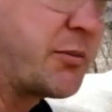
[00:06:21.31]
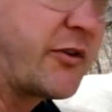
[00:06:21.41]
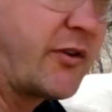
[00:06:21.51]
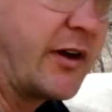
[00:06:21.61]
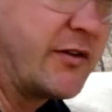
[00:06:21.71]

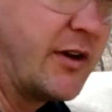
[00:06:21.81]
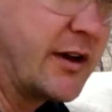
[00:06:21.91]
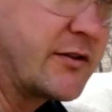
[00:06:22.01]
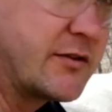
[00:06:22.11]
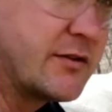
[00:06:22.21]
precise
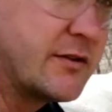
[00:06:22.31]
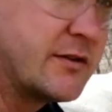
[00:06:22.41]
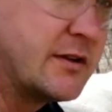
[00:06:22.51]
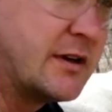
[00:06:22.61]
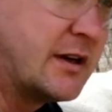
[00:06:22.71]
hits.
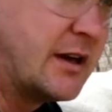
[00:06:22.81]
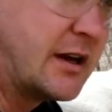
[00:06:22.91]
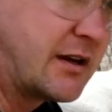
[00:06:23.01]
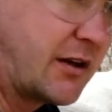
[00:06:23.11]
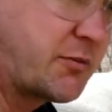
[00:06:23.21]

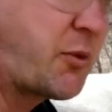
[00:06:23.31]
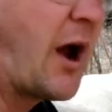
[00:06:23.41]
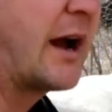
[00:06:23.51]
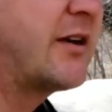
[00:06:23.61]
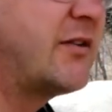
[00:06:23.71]
It takes
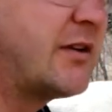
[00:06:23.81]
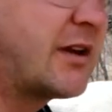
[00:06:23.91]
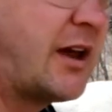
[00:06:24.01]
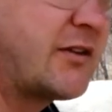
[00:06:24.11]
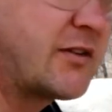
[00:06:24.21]
practice, it
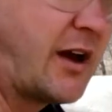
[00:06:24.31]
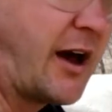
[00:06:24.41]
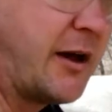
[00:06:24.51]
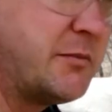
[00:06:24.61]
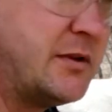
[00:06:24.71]
takes
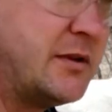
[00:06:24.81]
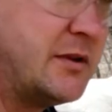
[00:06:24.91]
time,